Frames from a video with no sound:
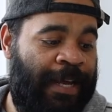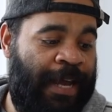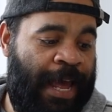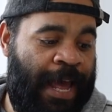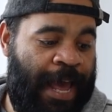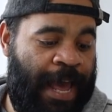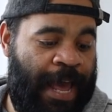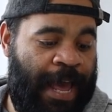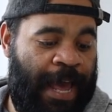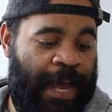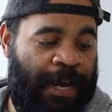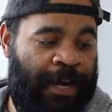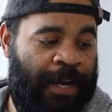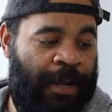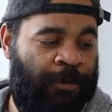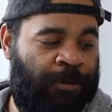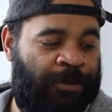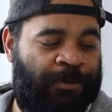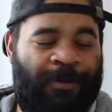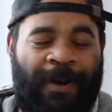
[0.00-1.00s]
and
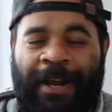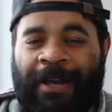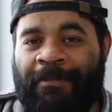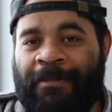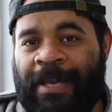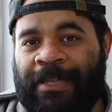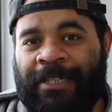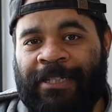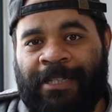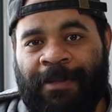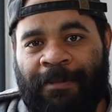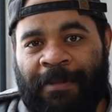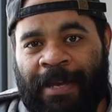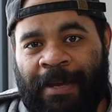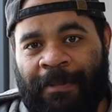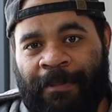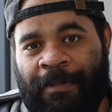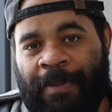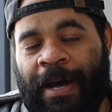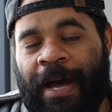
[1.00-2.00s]
it was recommended to
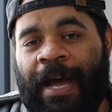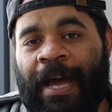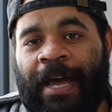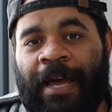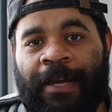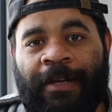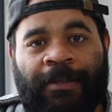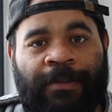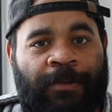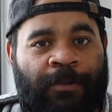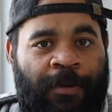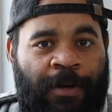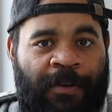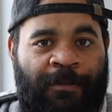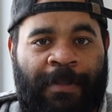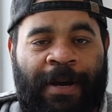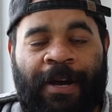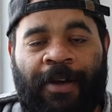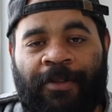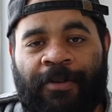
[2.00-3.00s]
me by one
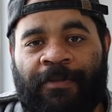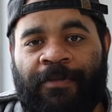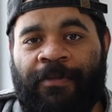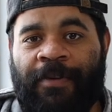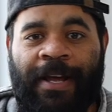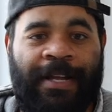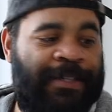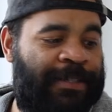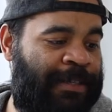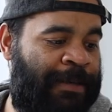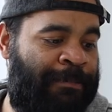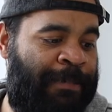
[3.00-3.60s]
of my other friends.